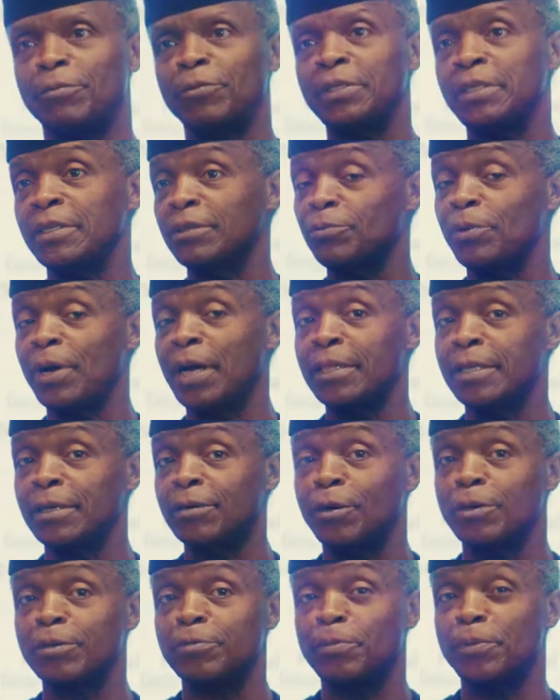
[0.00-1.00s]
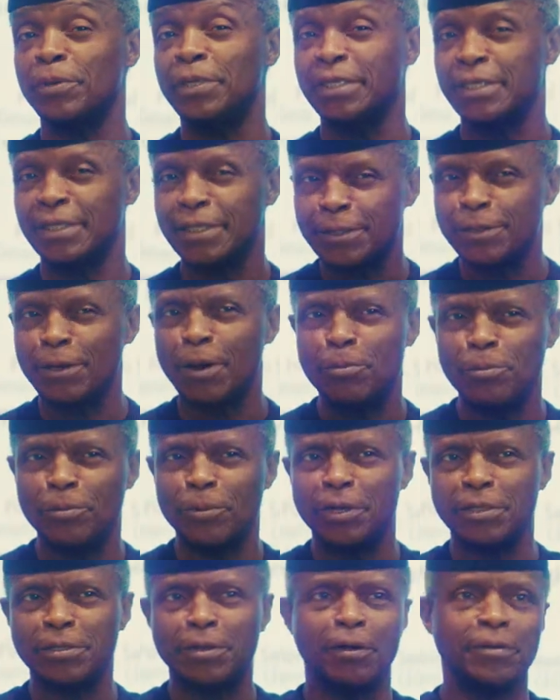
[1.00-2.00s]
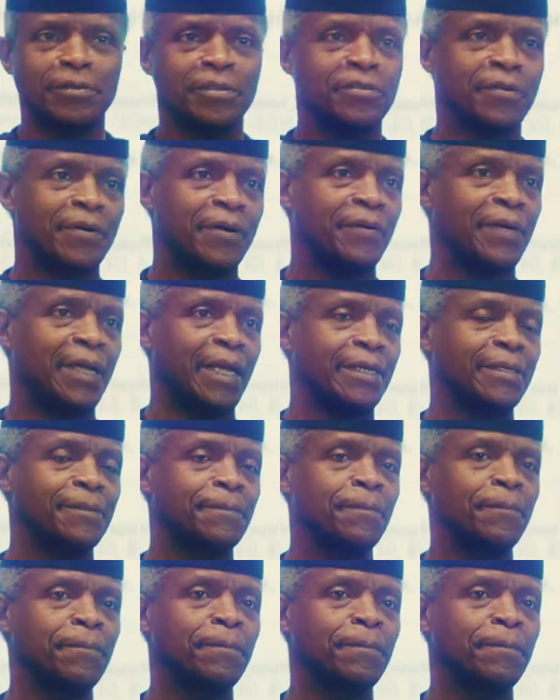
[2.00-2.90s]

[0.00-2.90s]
which is why the gospel is somewhat contrarian.